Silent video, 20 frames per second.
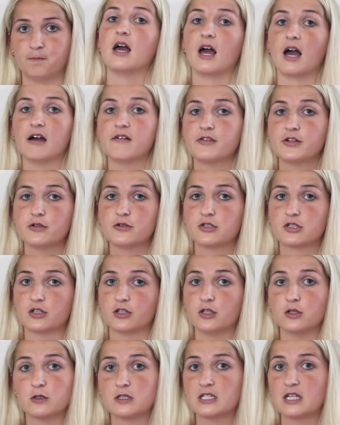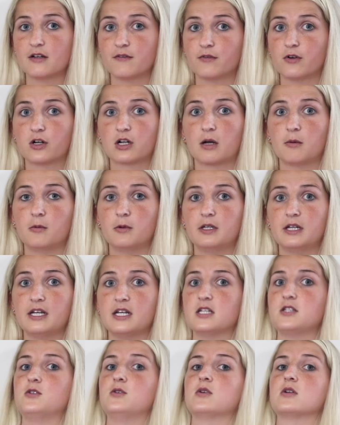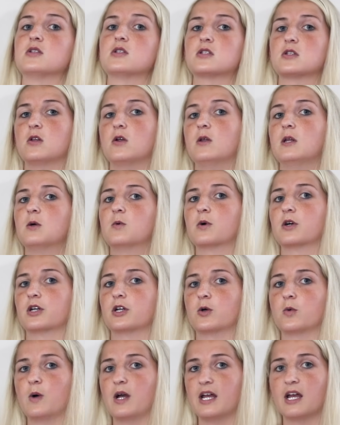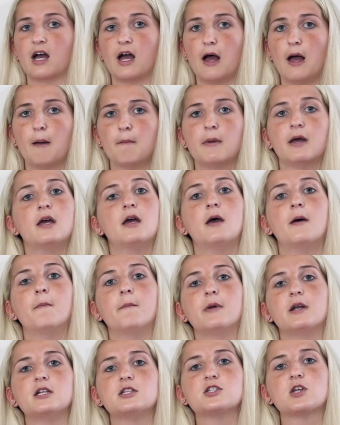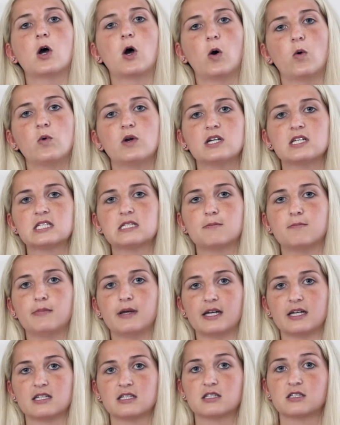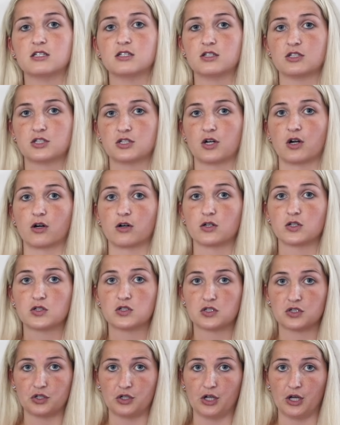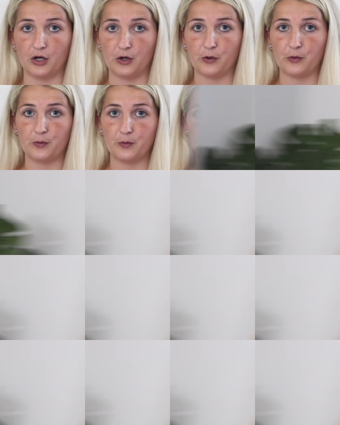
After you start using it for a couple days, you can slowly work your way up, but it's always best to start slow.